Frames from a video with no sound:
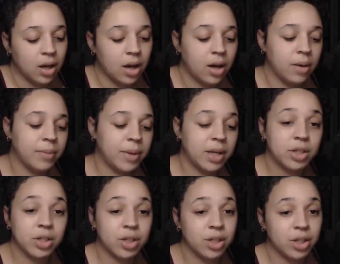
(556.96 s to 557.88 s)
Uh, make
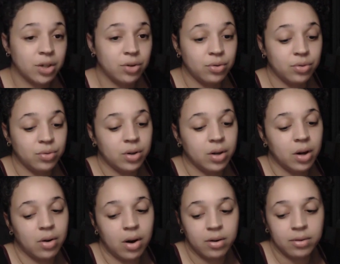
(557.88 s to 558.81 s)
sure you
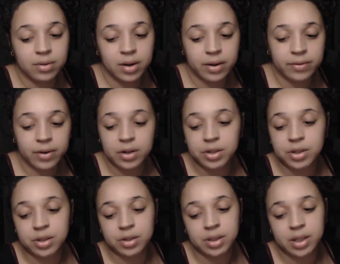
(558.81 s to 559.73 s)
go over it first
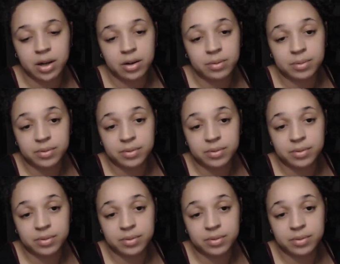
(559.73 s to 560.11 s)
yourself